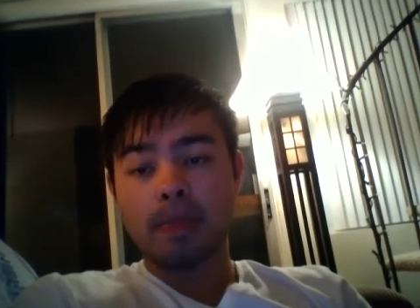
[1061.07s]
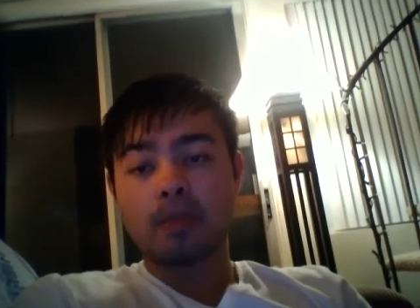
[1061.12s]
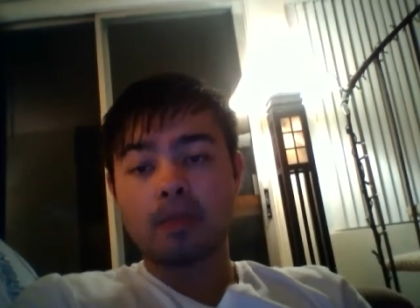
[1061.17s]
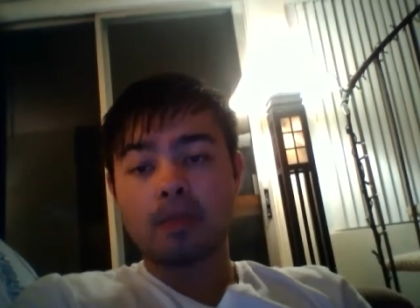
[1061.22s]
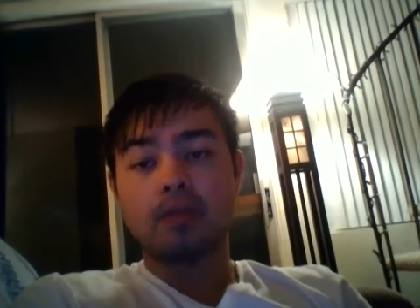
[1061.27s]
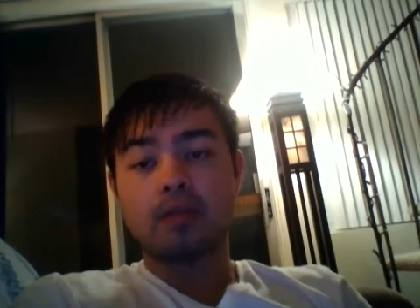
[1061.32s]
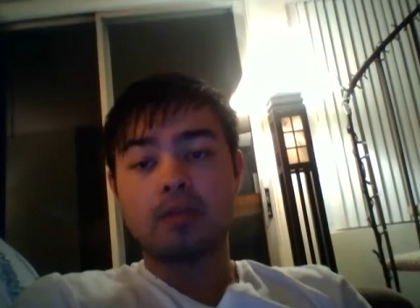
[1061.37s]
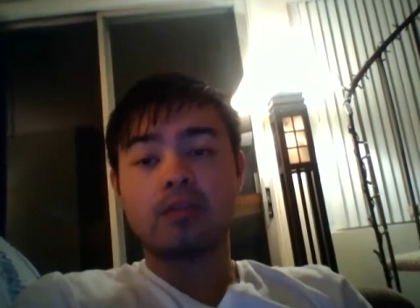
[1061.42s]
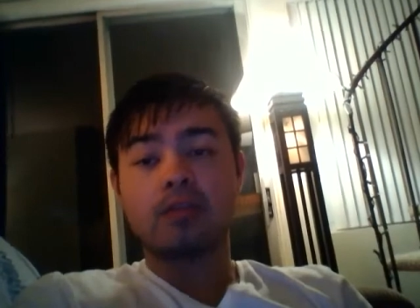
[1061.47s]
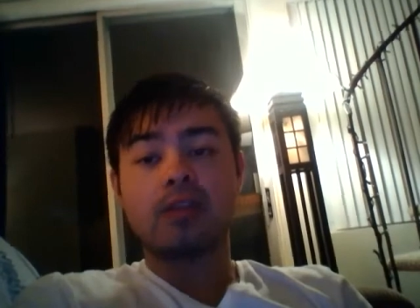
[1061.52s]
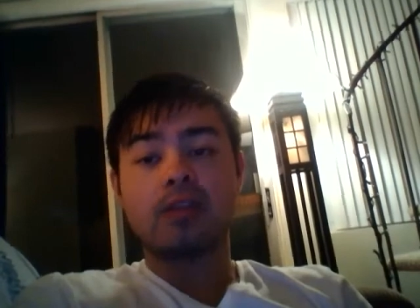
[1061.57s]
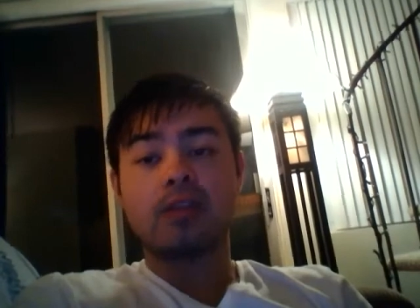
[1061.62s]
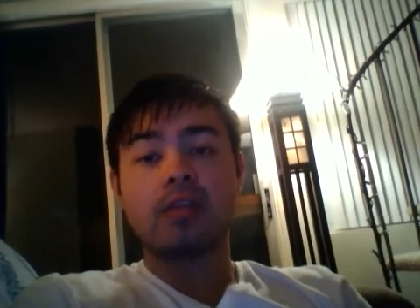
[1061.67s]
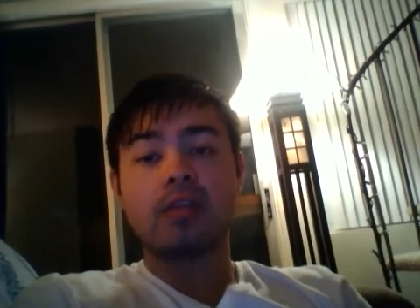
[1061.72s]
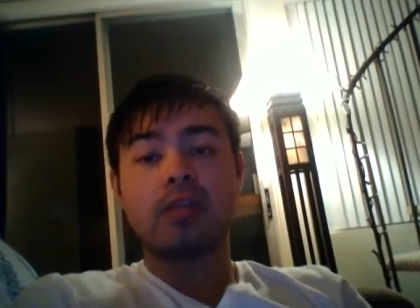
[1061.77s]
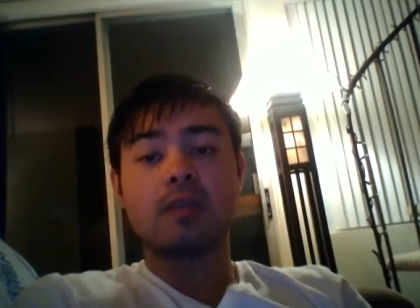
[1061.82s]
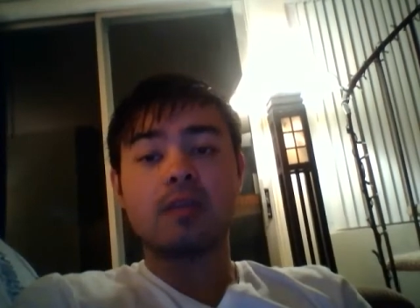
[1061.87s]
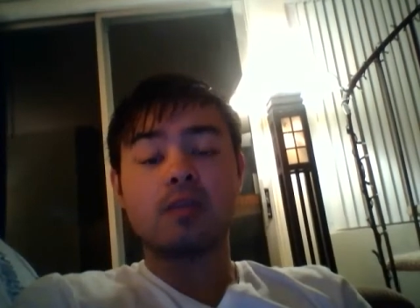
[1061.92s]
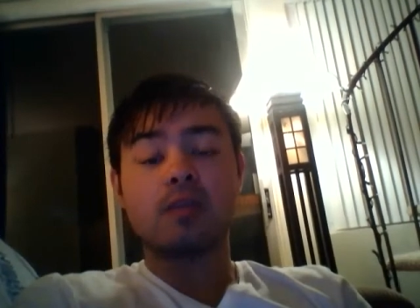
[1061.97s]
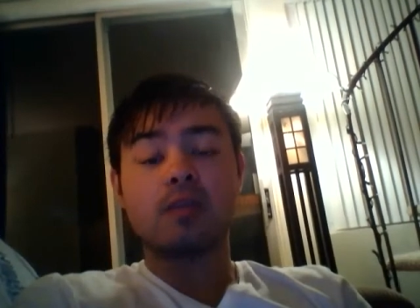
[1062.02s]
When you learn to
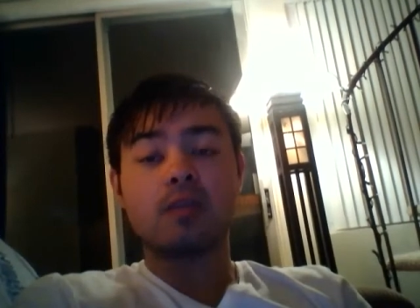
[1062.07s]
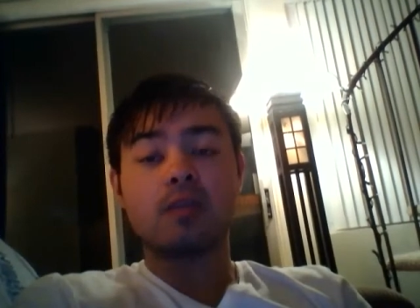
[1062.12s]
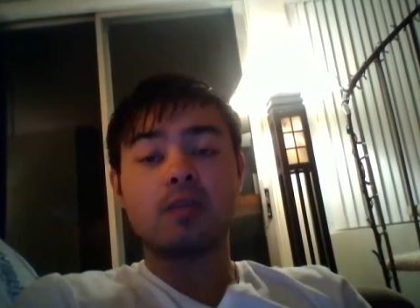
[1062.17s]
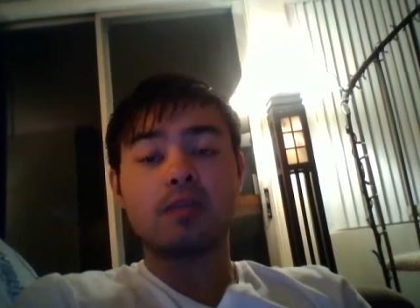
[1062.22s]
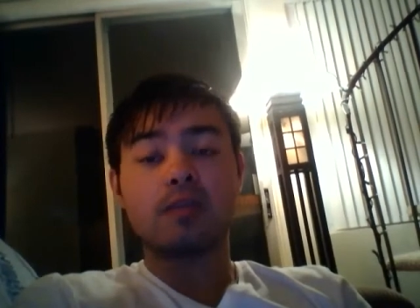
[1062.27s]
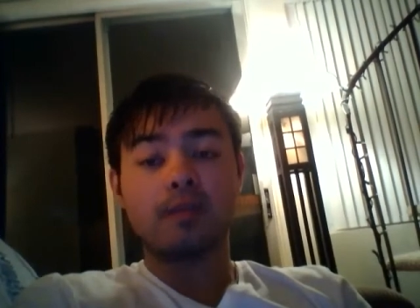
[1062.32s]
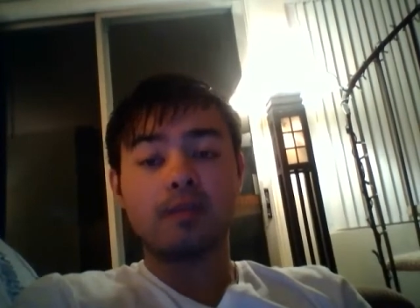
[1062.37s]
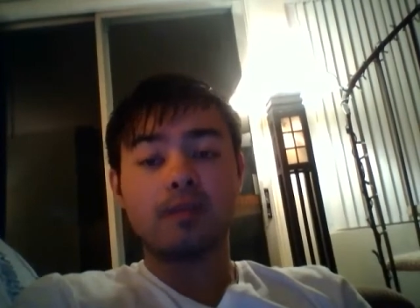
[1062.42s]
keep your cool.